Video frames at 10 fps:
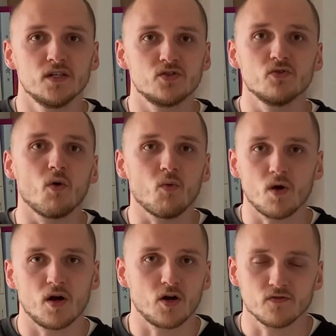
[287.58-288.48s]
do not
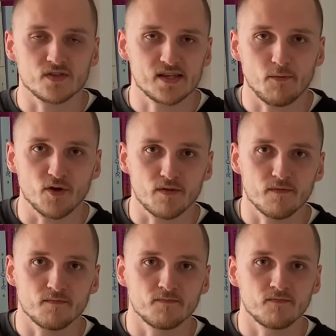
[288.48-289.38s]
work on the Sabbath.
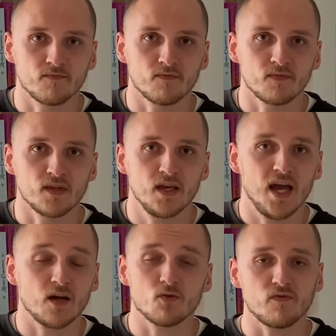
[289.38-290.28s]

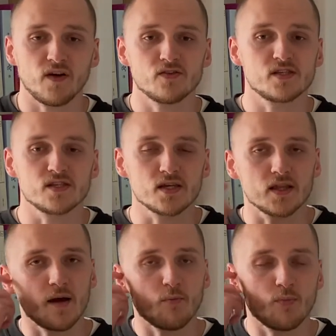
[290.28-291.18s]
And all the Pharisees at
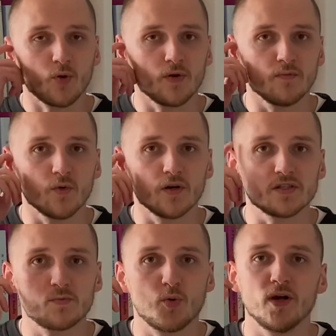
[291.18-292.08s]
that point
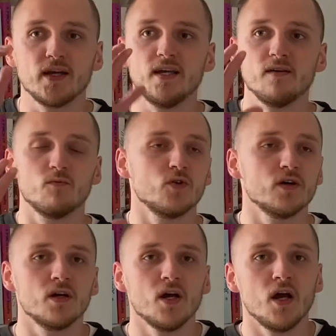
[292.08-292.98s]
were putting in
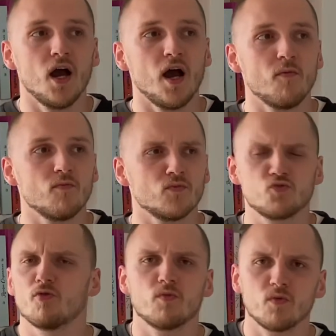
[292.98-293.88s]
were,
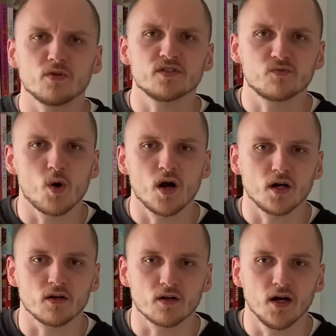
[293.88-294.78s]
what does
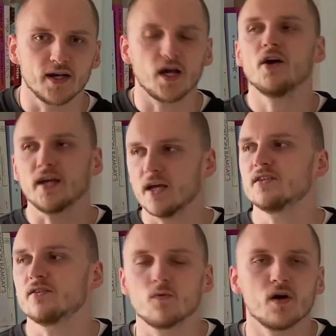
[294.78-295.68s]
work look like? Okay,
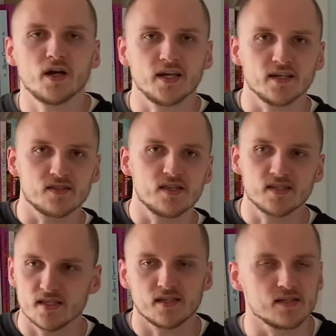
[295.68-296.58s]
so work is
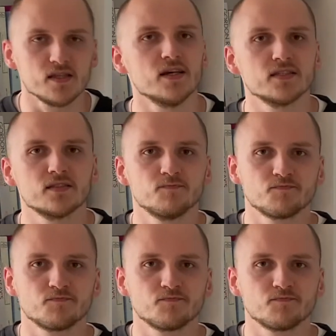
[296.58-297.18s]
this, this, and this.